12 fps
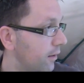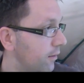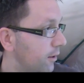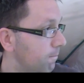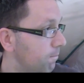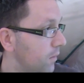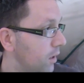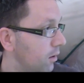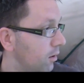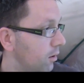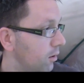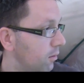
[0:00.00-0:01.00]
there.
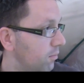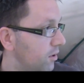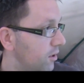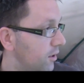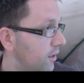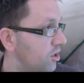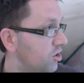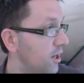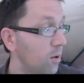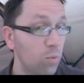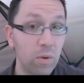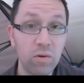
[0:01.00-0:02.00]
But as
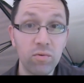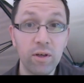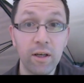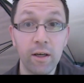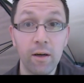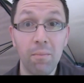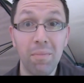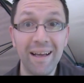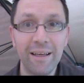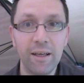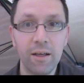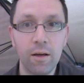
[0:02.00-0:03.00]
yet we're
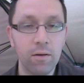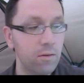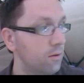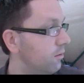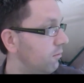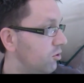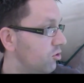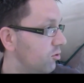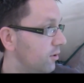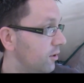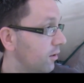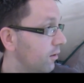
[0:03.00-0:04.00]
blanking
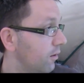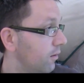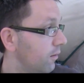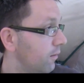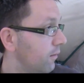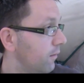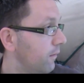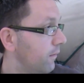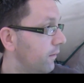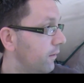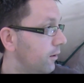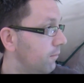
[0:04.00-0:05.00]
miserably.
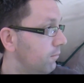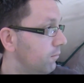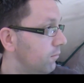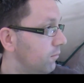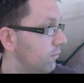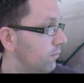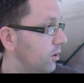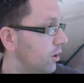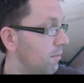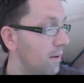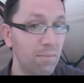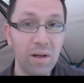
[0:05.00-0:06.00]
A
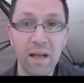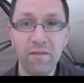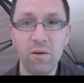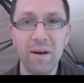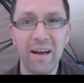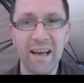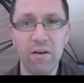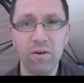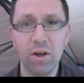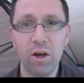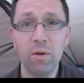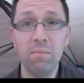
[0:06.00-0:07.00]
member left about an hour
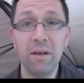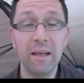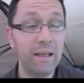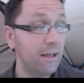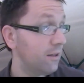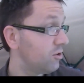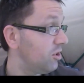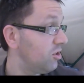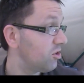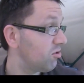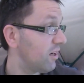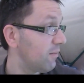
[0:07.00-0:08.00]
ago. He'd been here
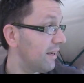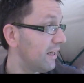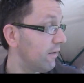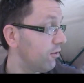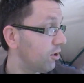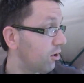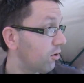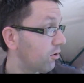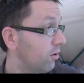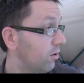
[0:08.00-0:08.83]
since around about 11 o'clock.